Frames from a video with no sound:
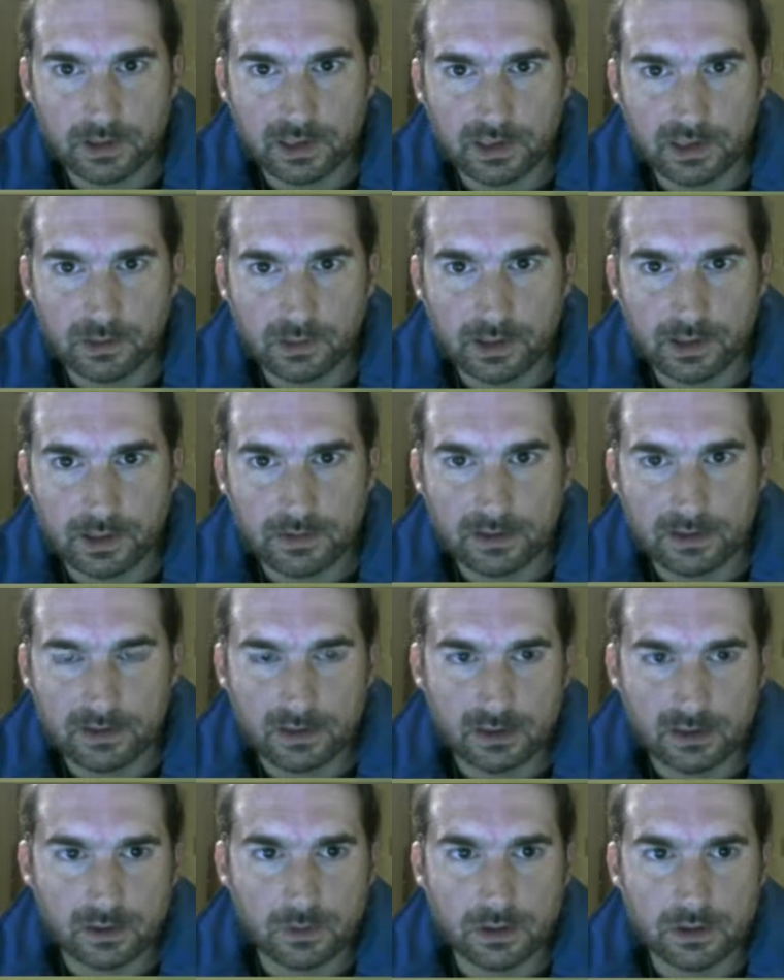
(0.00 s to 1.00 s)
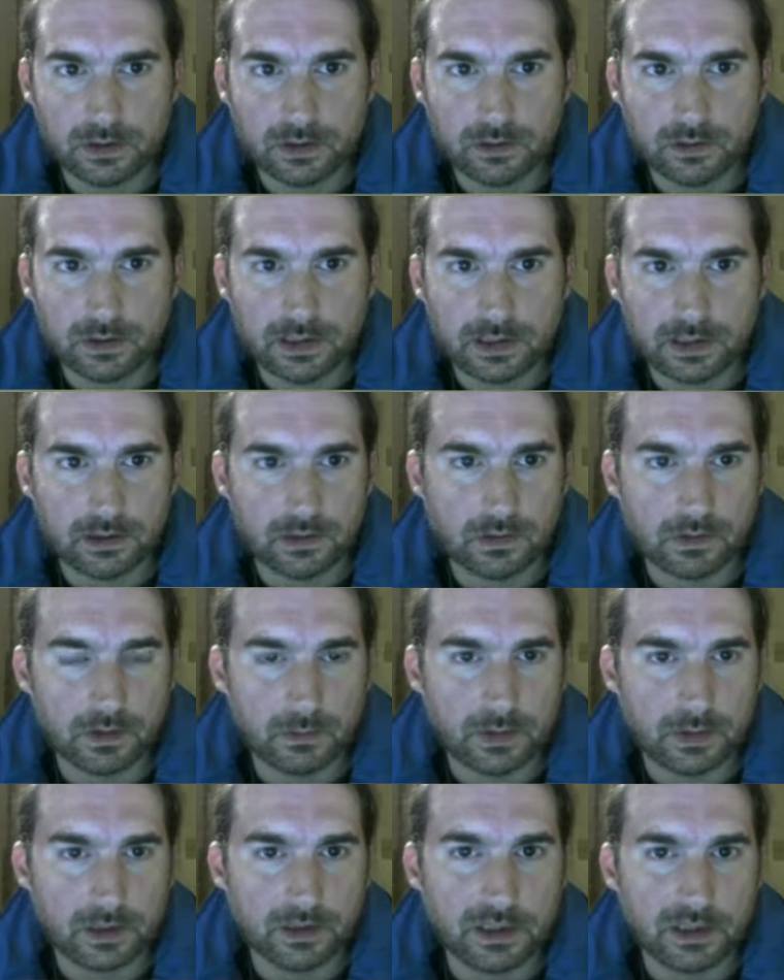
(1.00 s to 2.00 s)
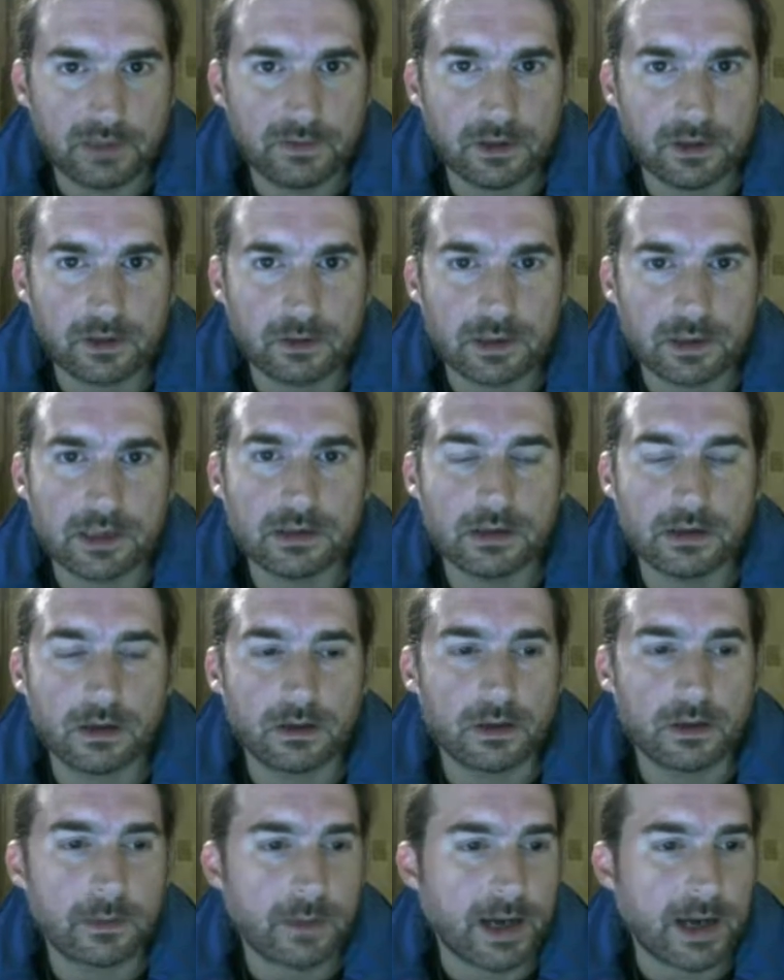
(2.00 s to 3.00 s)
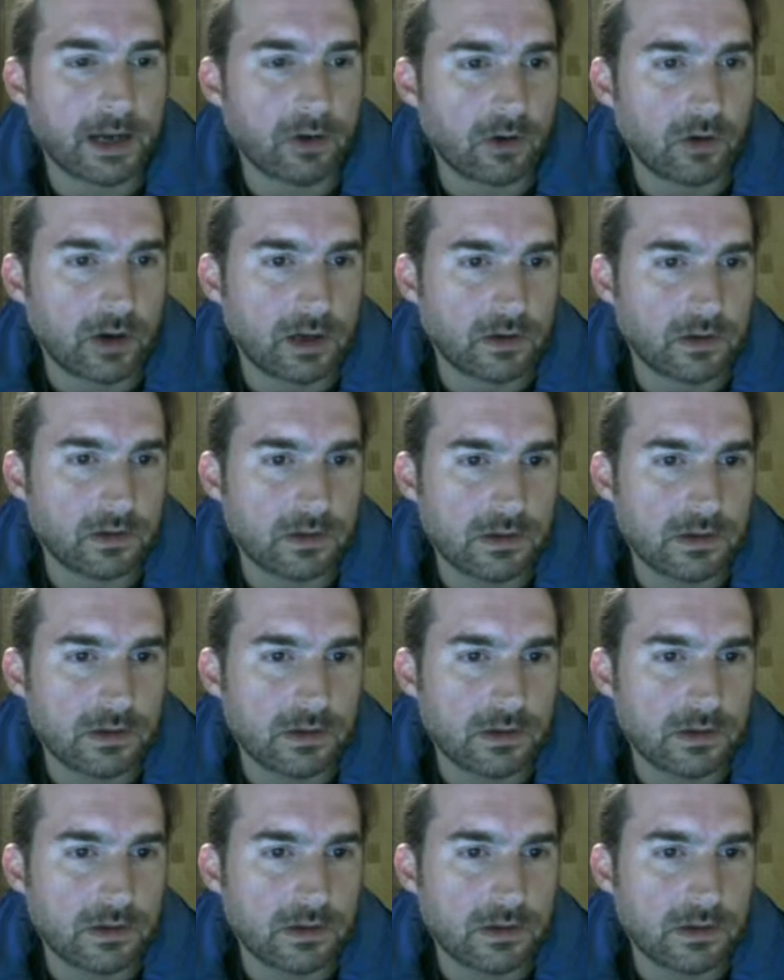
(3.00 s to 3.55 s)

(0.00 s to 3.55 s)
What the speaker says: we have deciduous trees or the big leafy trees there in the background.